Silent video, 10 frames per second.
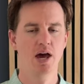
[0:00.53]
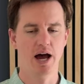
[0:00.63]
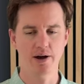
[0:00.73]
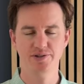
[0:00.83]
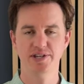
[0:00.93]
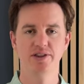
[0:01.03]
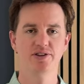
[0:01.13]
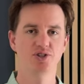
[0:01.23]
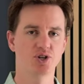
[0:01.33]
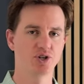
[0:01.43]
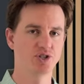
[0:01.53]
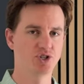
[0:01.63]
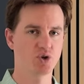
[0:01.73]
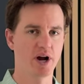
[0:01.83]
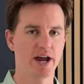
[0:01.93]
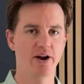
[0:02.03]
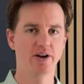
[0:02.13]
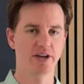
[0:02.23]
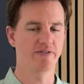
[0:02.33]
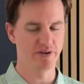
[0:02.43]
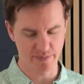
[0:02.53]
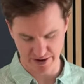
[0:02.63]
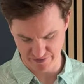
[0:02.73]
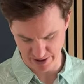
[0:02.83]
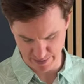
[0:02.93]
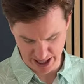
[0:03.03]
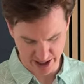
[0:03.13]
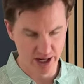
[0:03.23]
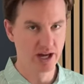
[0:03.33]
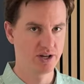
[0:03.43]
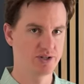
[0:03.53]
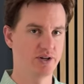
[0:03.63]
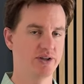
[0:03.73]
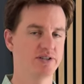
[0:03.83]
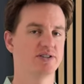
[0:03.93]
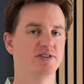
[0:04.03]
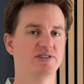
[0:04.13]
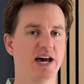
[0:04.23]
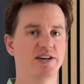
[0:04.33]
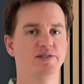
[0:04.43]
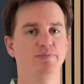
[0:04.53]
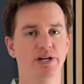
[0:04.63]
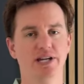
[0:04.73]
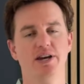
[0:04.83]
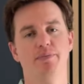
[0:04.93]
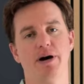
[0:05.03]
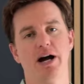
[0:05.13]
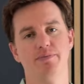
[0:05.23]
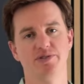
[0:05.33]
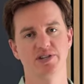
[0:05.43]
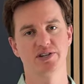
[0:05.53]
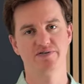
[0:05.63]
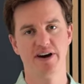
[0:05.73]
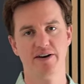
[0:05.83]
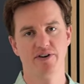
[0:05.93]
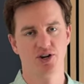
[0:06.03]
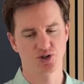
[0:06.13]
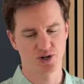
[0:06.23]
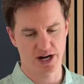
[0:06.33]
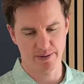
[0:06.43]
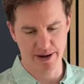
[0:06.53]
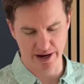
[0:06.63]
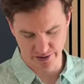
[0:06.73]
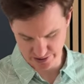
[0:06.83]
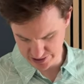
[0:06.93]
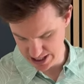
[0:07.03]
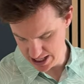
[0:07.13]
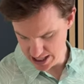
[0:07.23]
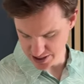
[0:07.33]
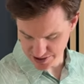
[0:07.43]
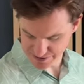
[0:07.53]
I was sent this shirt to try out and give you my feedback. So this is size medium. I'm 6'5", 190 pounds. And this